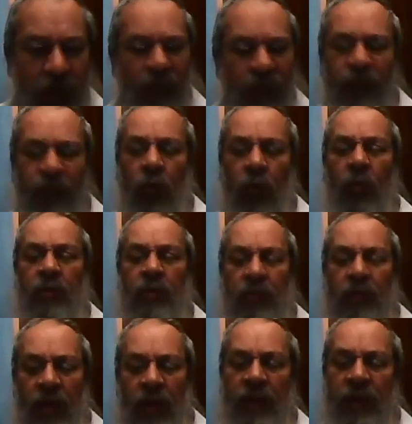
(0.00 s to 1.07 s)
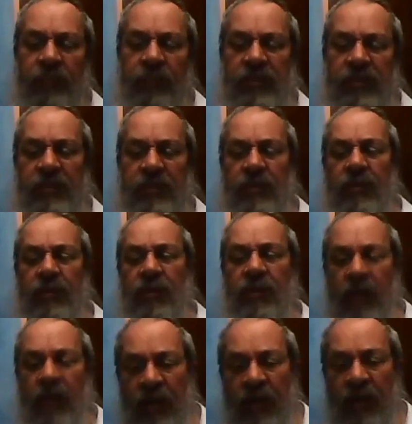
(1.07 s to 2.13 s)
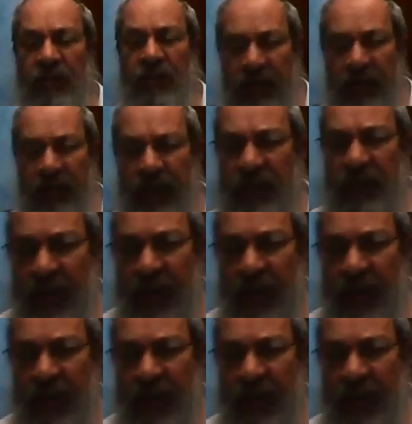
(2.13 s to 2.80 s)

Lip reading: for all times? And he said, yes, I